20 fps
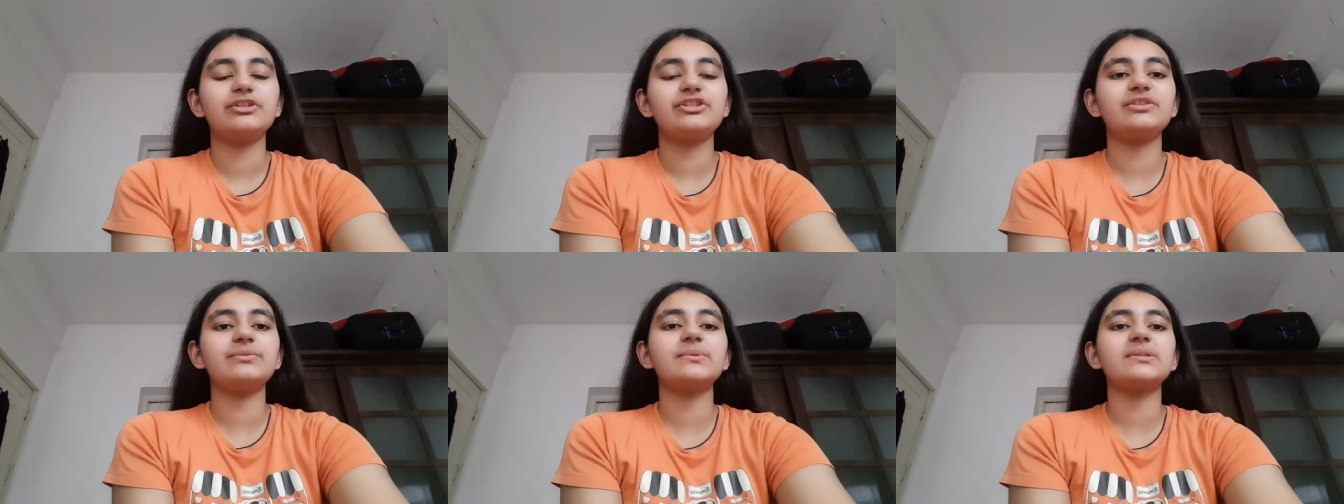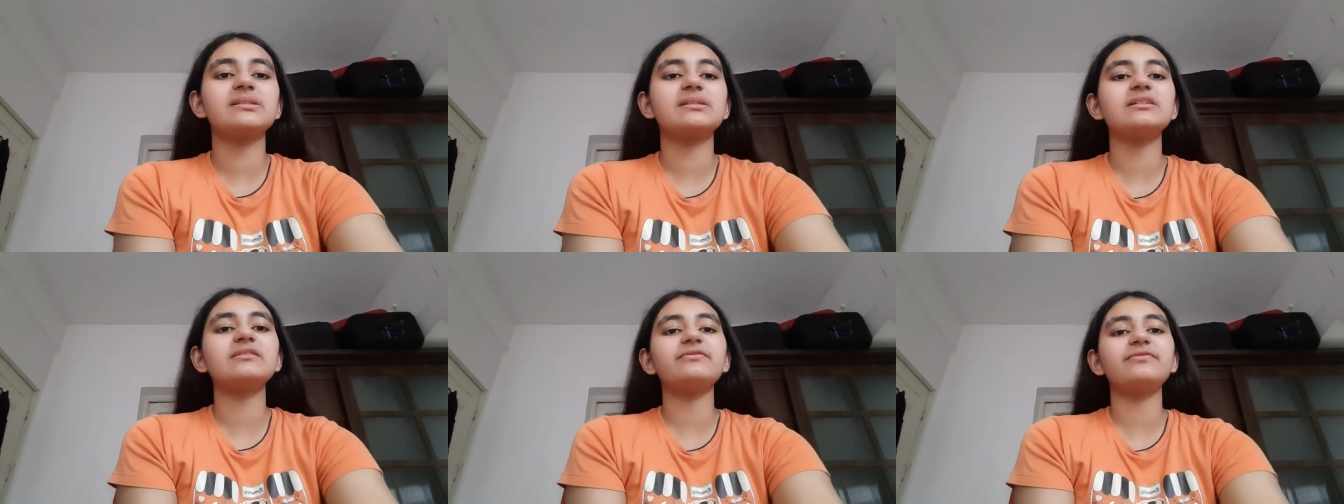she
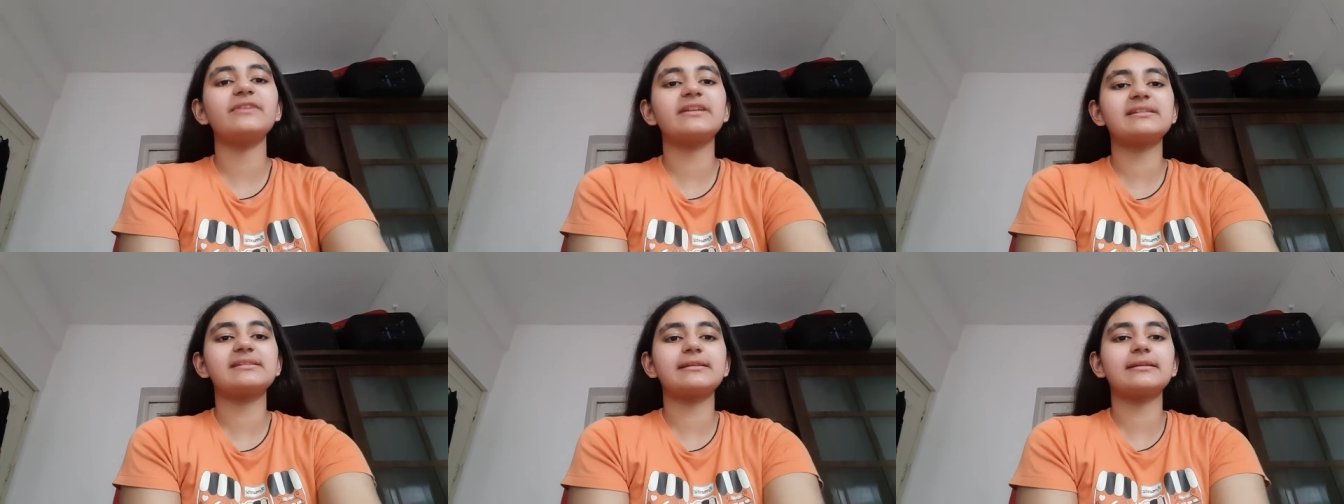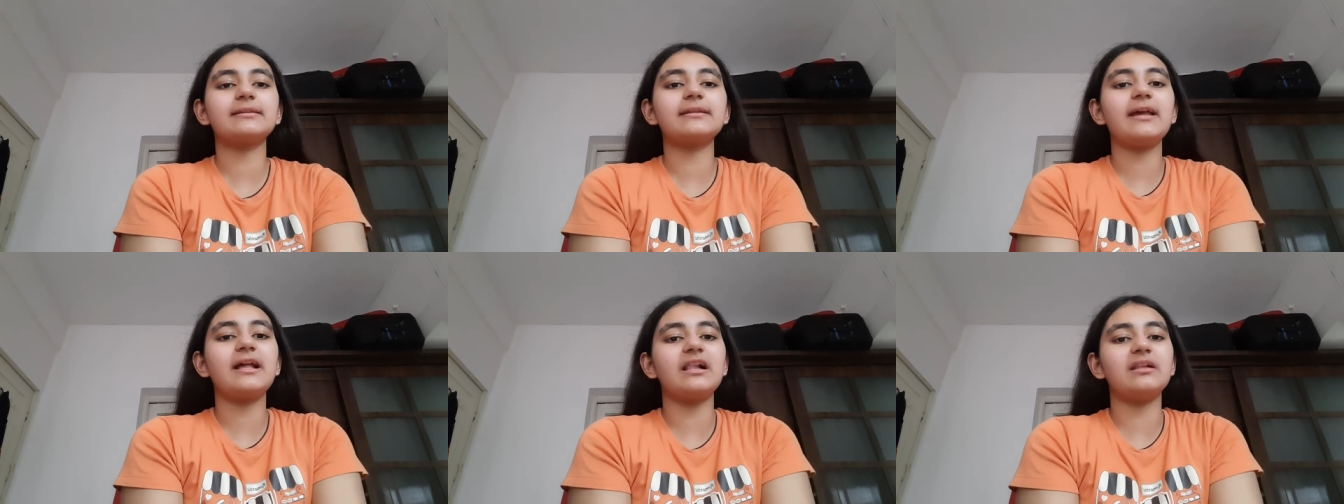was still
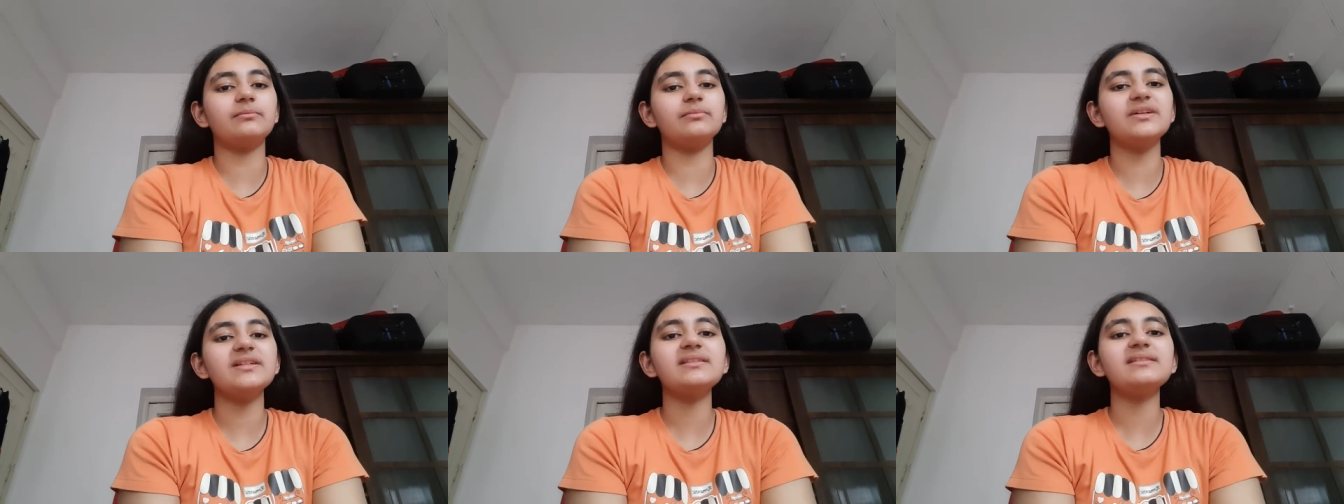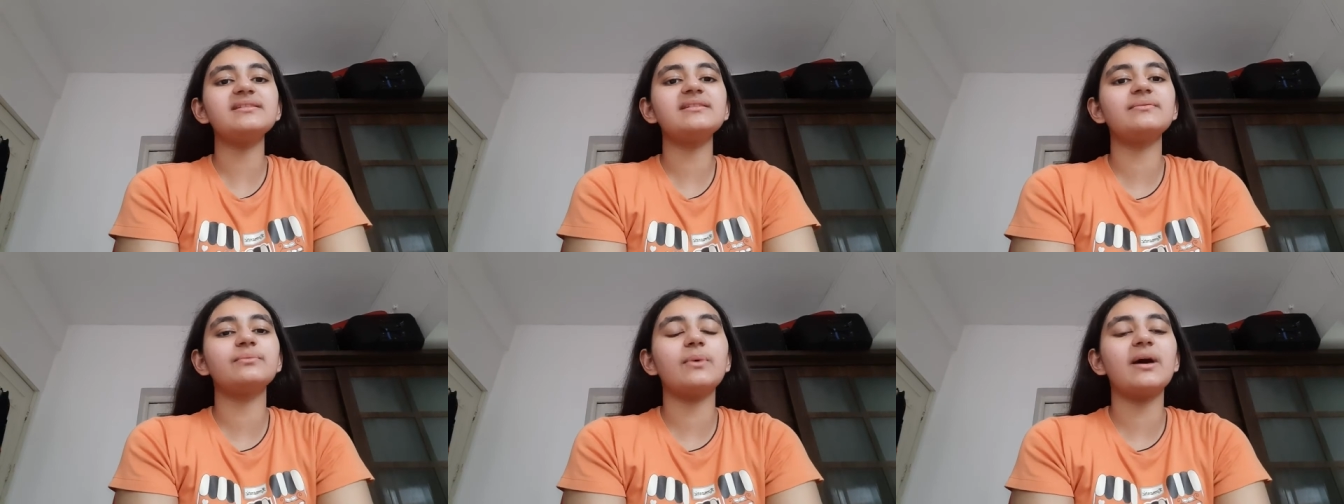fixing the
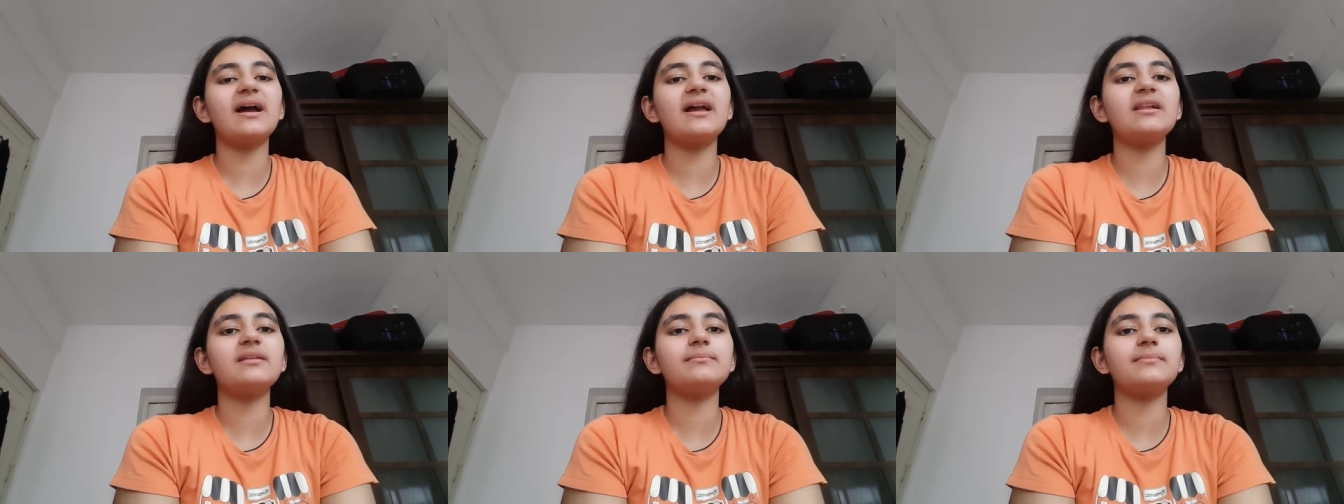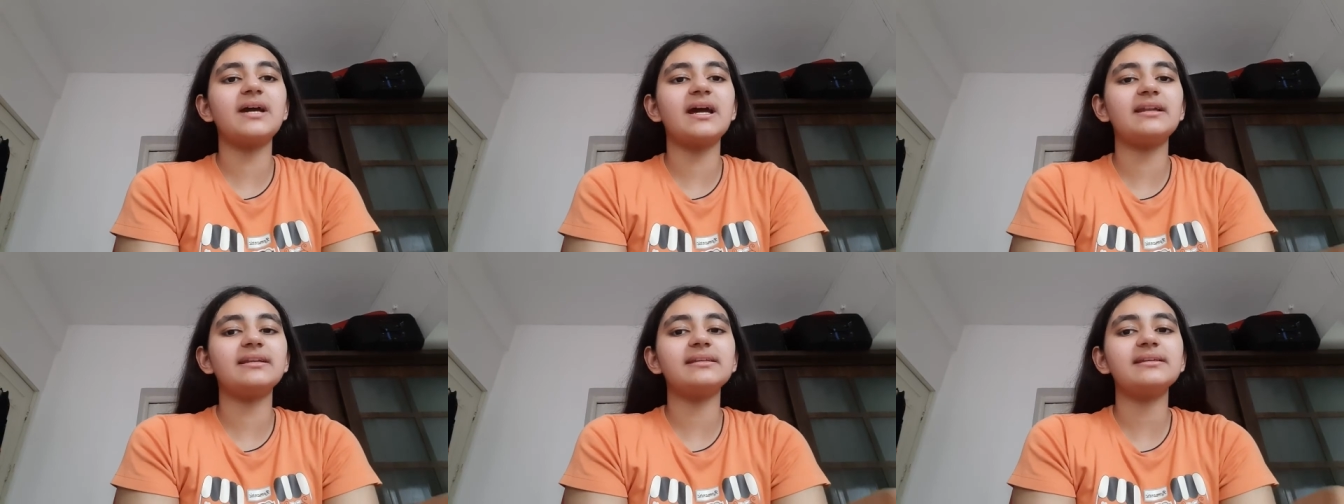helmets while
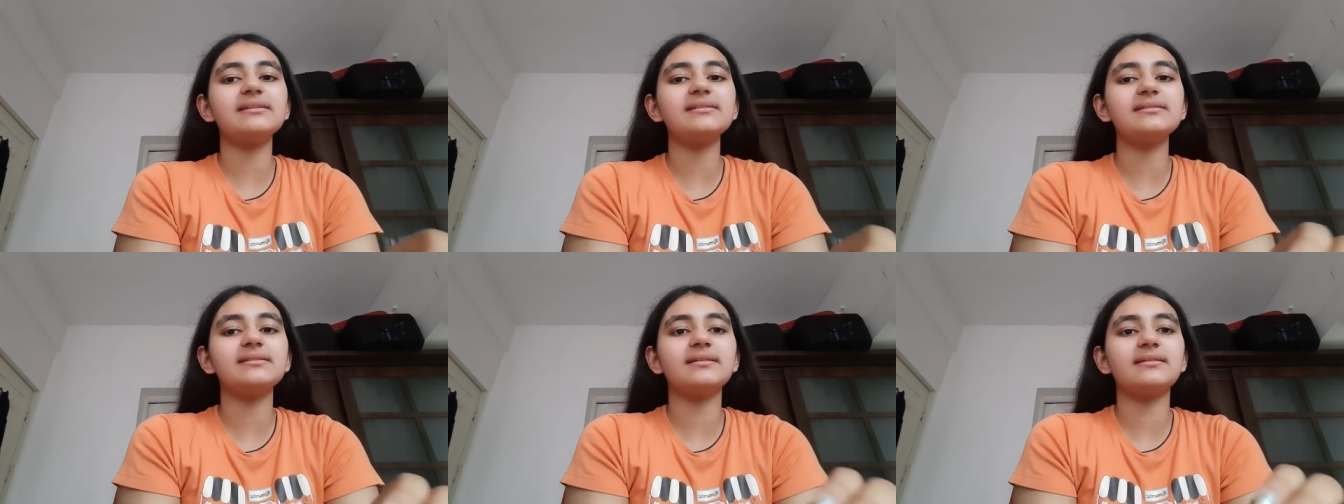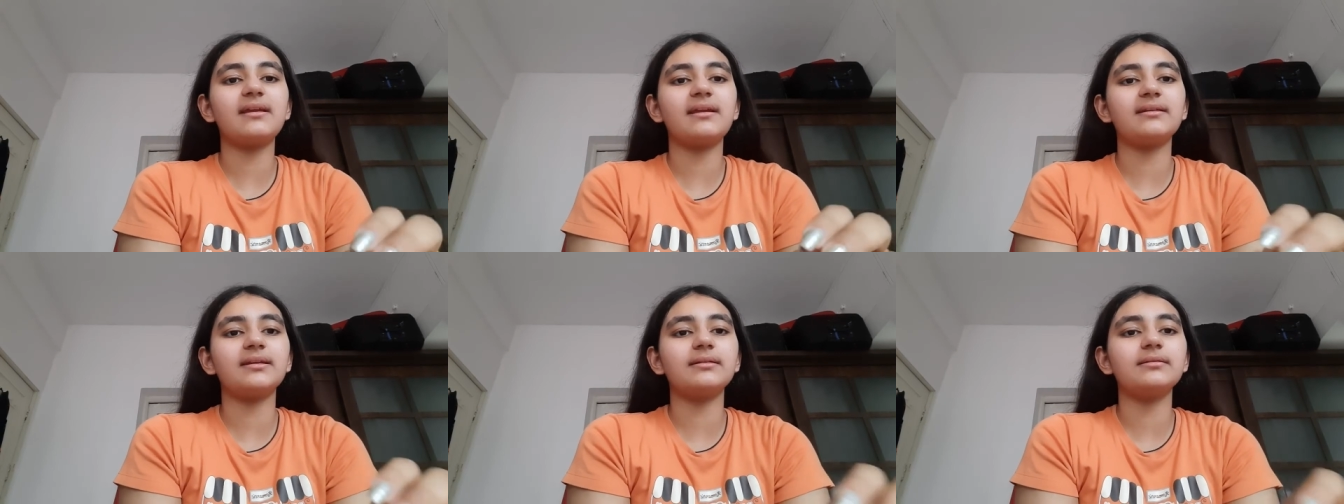Madi
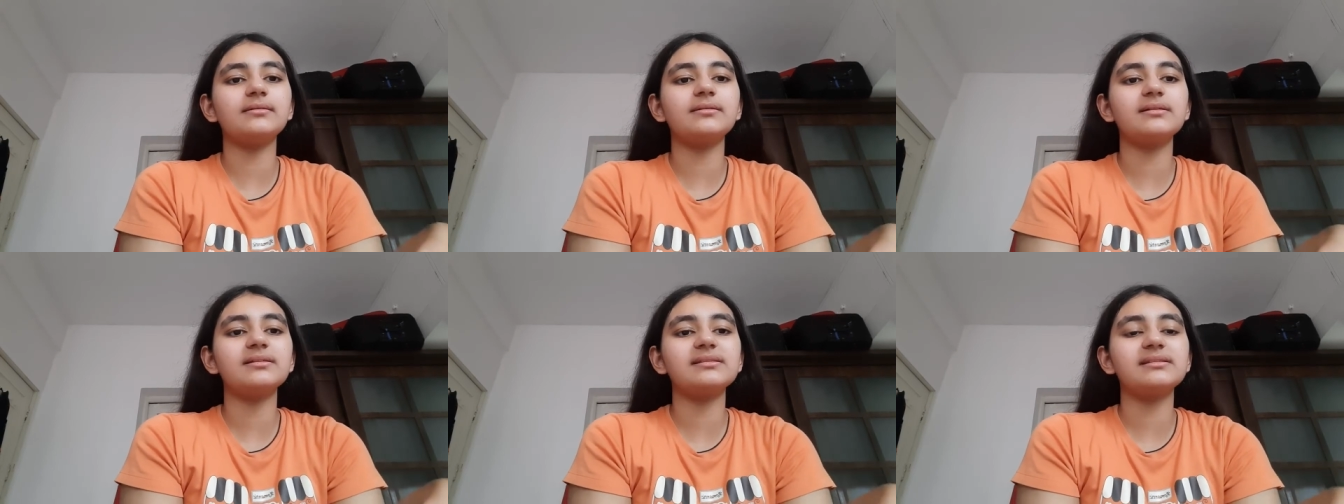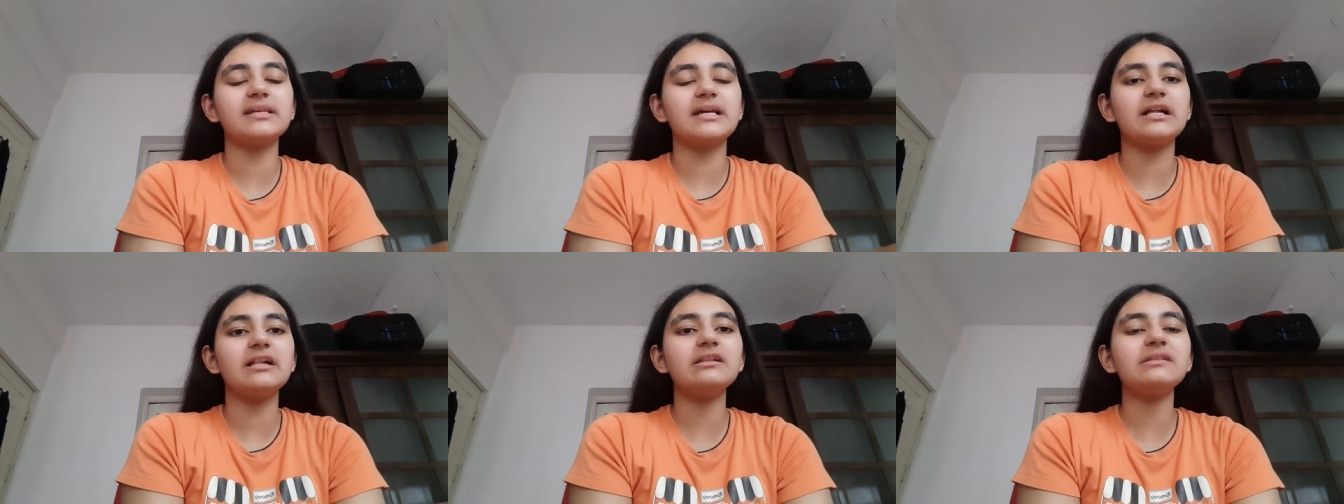surrendered
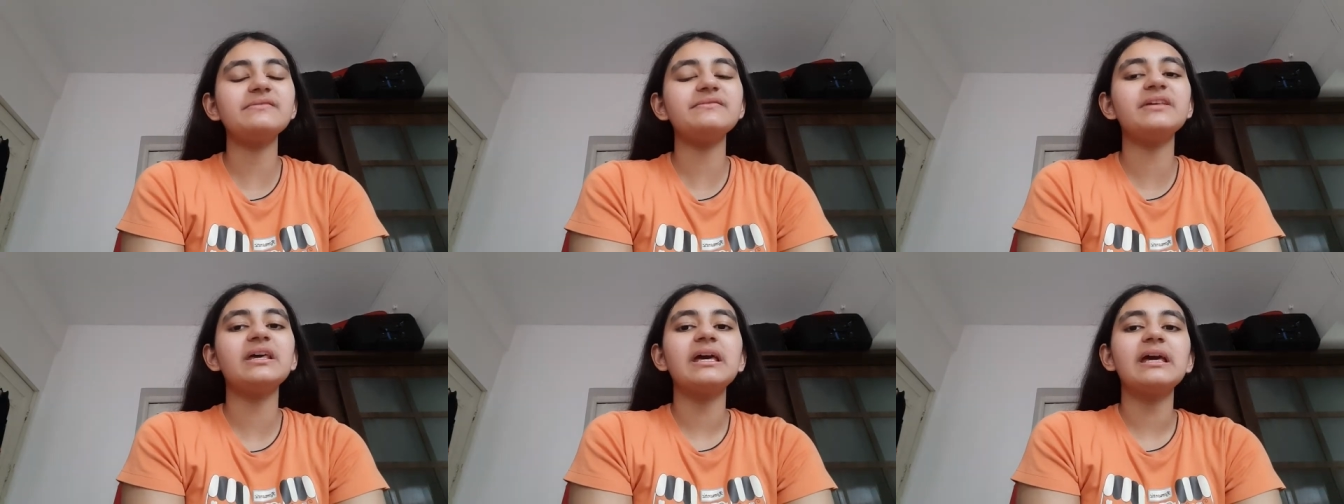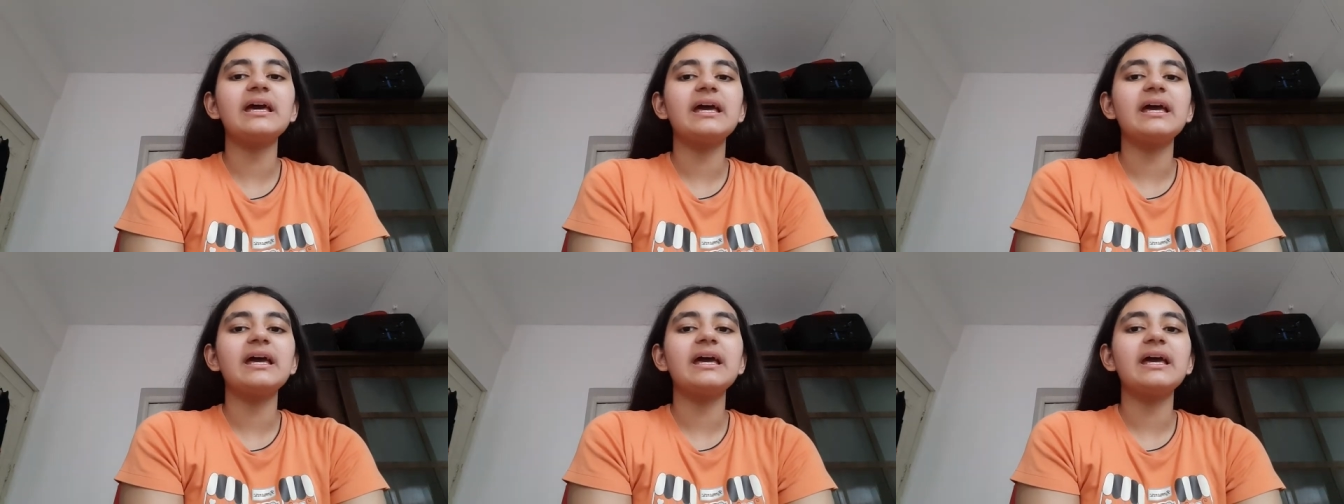herself.